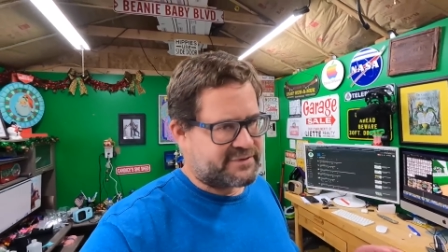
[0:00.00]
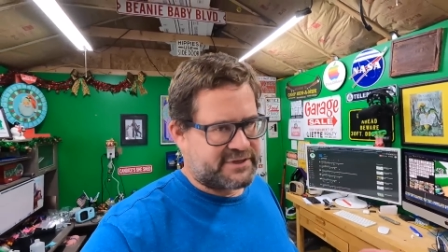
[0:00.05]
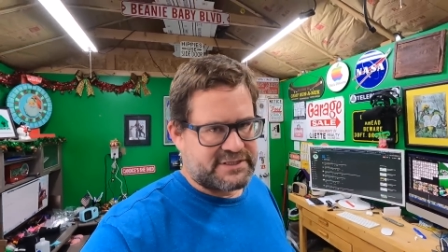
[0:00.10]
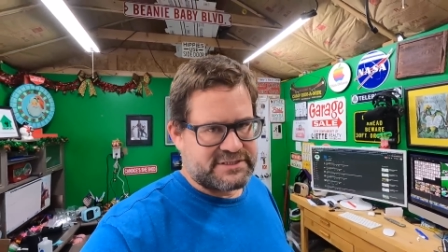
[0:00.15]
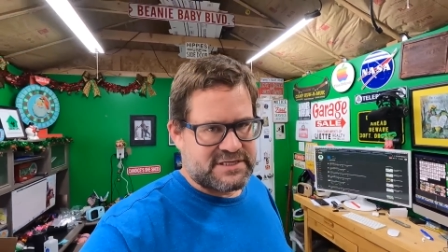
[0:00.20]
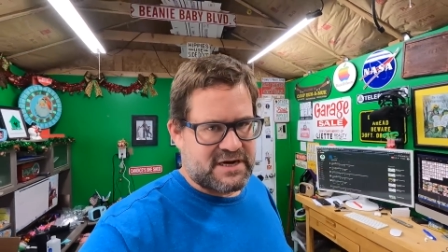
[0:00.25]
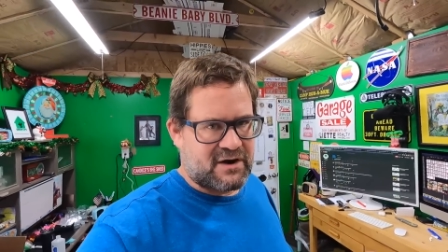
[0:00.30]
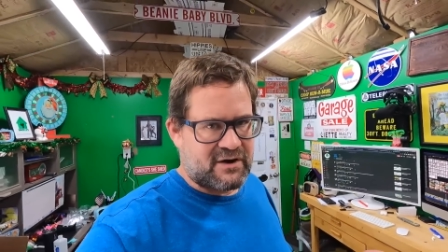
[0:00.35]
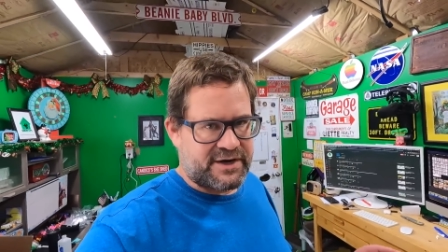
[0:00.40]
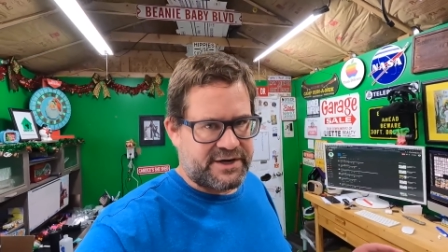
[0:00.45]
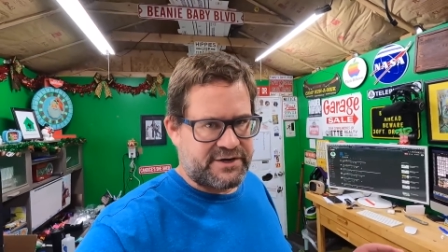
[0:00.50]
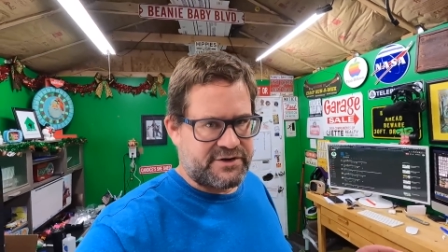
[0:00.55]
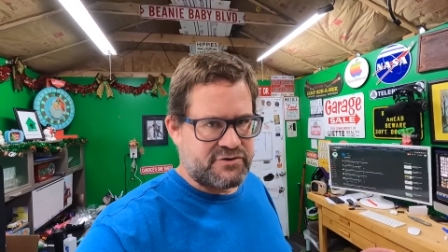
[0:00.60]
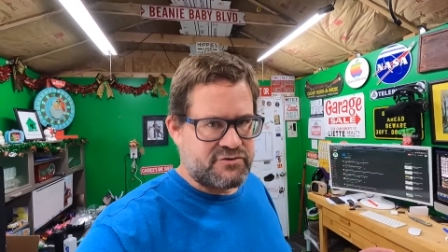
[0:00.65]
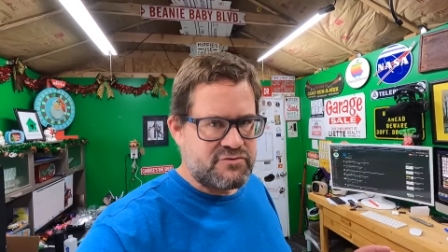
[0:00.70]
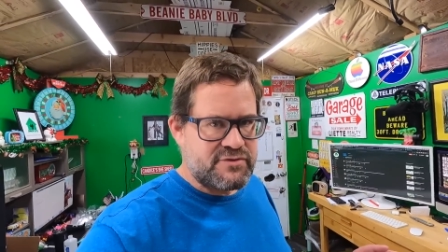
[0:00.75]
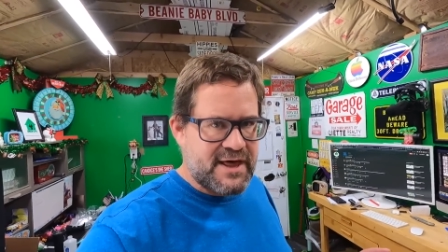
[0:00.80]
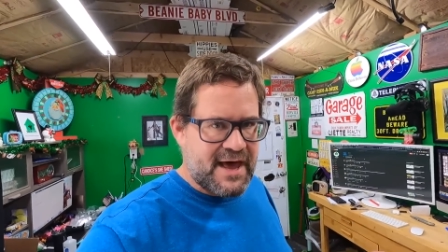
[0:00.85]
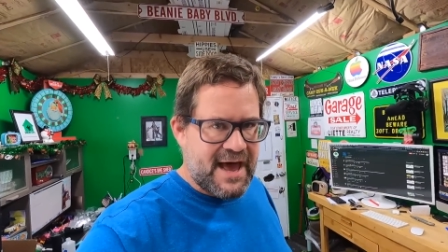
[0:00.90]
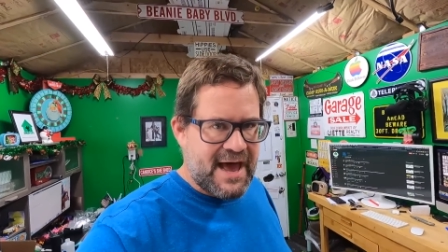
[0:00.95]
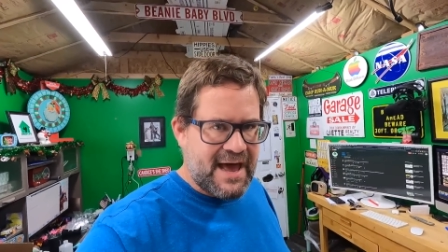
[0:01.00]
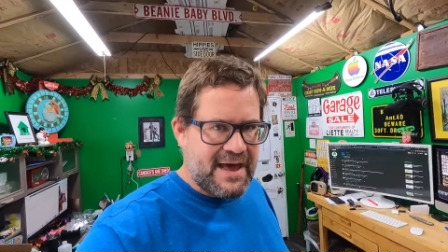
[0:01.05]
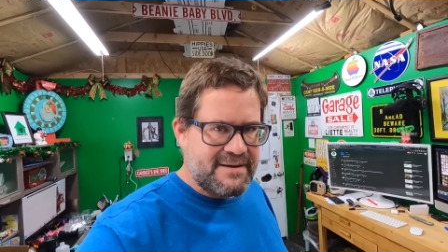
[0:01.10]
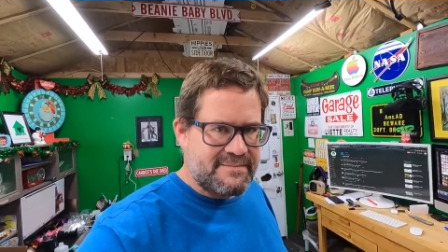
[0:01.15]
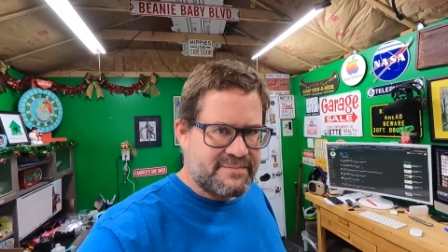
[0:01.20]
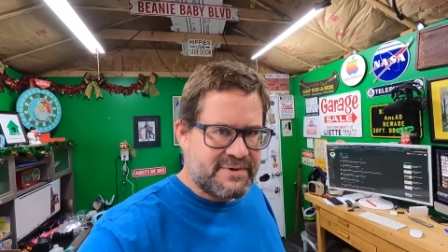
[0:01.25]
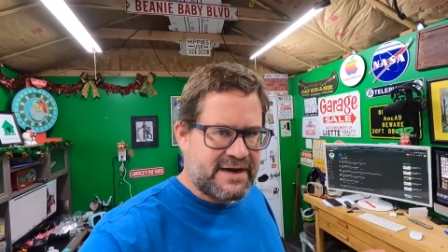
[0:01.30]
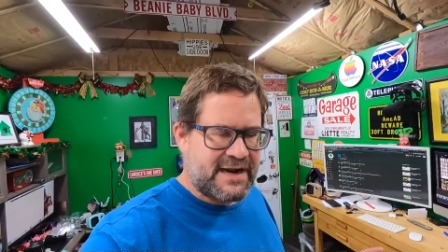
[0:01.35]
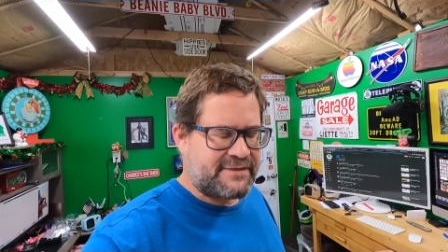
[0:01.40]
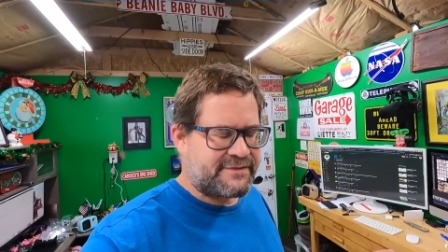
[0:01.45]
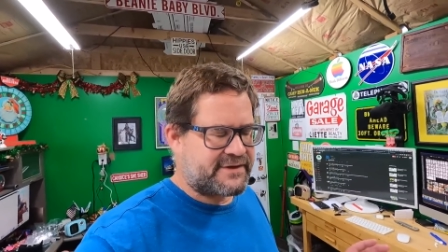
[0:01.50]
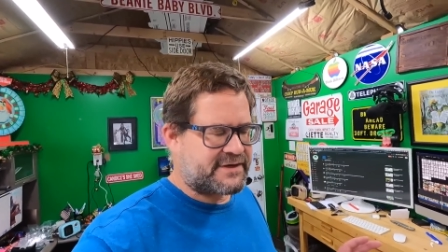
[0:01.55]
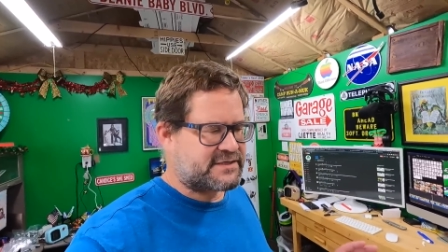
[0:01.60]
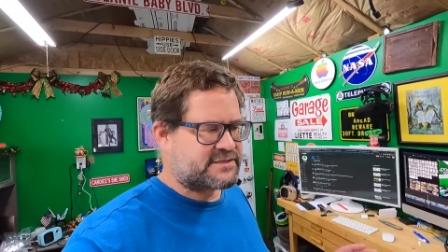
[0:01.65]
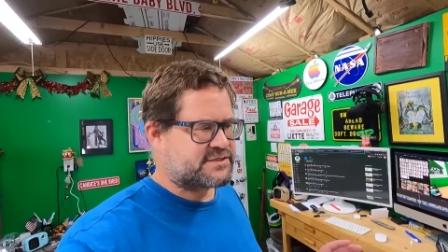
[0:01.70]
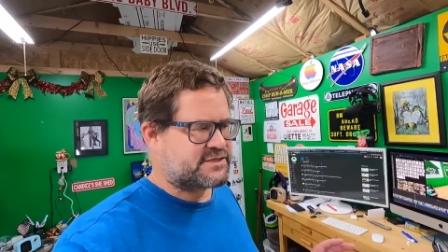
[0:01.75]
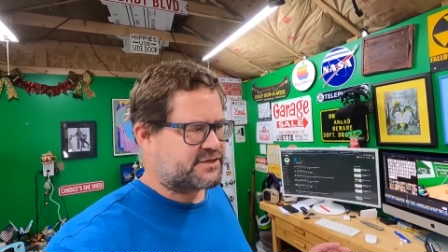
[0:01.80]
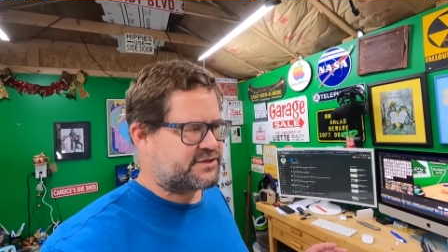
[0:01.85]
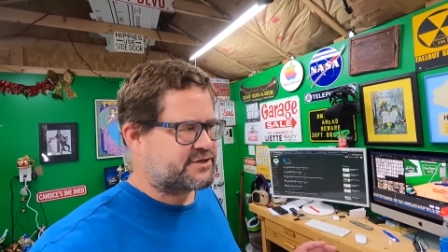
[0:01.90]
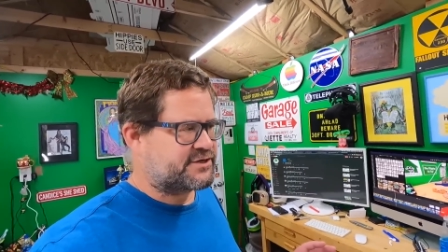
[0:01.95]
Because I already knew that, but I think it's a